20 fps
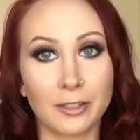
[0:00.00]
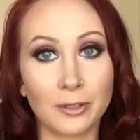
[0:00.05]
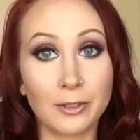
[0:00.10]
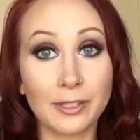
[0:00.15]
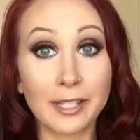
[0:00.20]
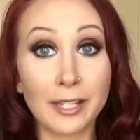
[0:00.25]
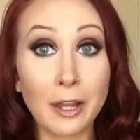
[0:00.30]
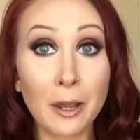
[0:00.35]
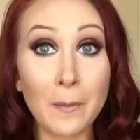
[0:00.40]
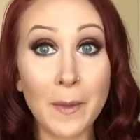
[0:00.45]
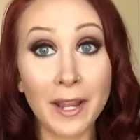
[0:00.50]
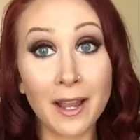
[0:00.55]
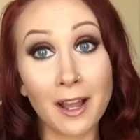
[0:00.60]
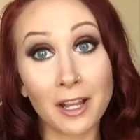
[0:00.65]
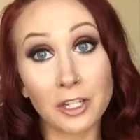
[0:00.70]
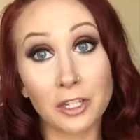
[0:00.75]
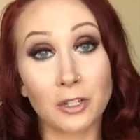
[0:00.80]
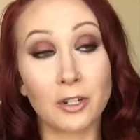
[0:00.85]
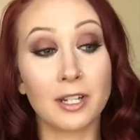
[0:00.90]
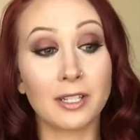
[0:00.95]
So I was like, oh my
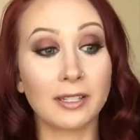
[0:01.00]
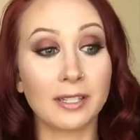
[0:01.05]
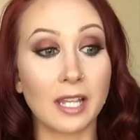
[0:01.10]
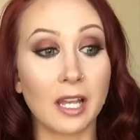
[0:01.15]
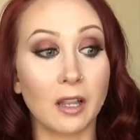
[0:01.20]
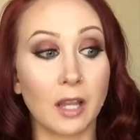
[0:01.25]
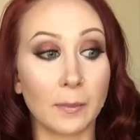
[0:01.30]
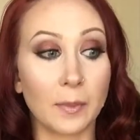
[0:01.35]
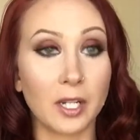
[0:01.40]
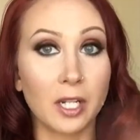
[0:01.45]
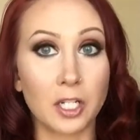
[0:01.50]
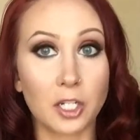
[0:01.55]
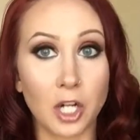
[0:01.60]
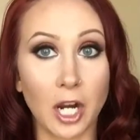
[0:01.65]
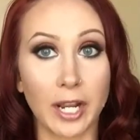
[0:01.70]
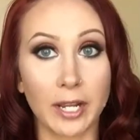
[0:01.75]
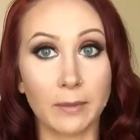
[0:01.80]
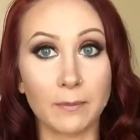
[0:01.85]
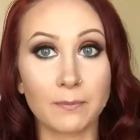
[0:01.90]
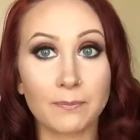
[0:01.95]
gosh, they're on sale, I'm gonna
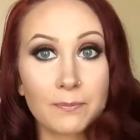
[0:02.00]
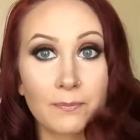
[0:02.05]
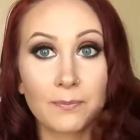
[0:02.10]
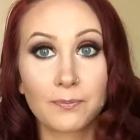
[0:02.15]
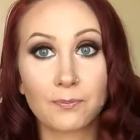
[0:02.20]
try them.